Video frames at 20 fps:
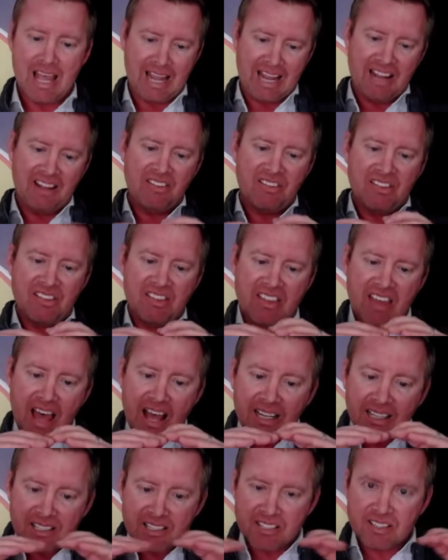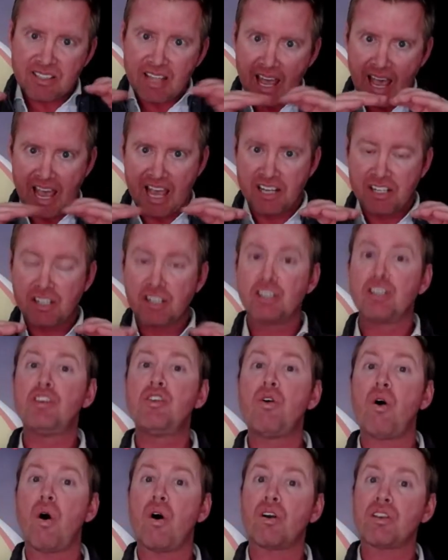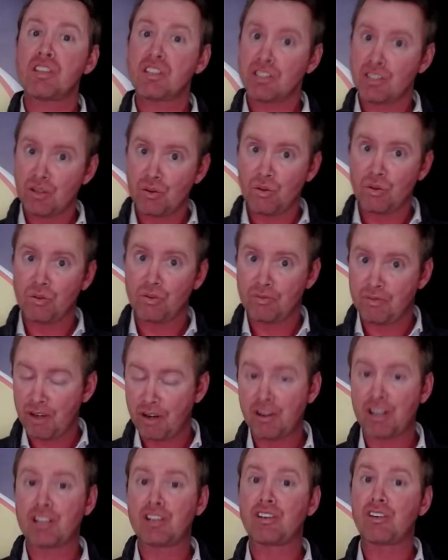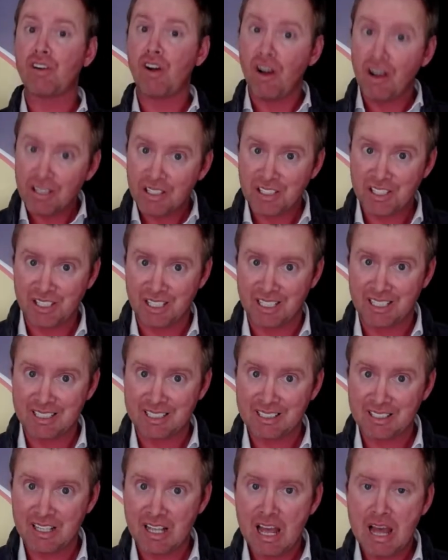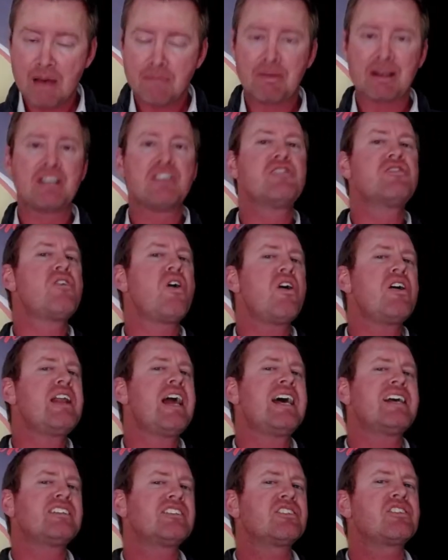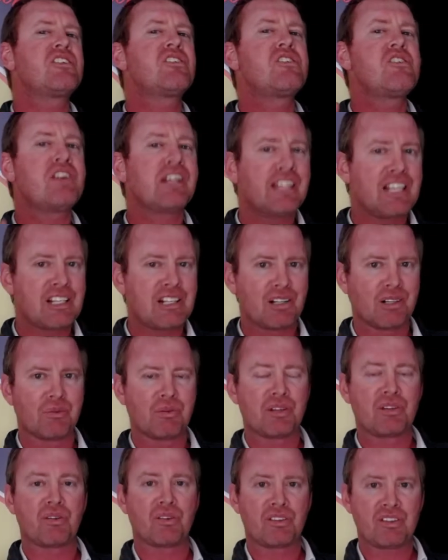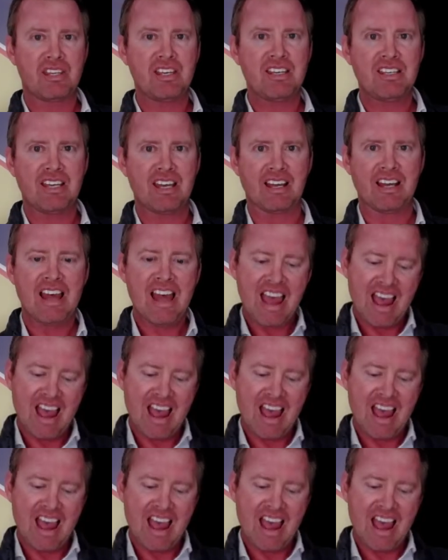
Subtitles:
In that stage, you are still very conscious, but not as critical with your thinking.